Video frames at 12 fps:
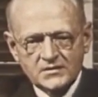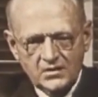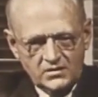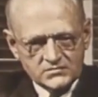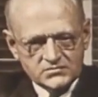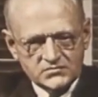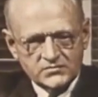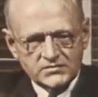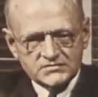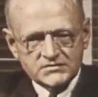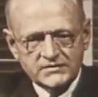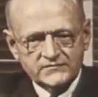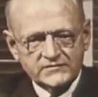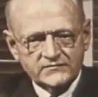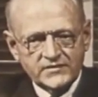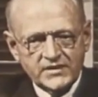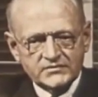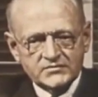also with a safety
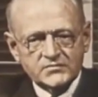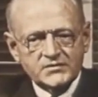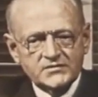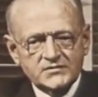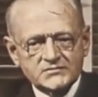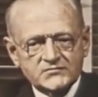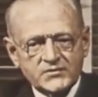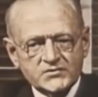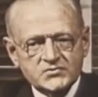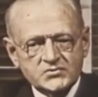factor because fresh,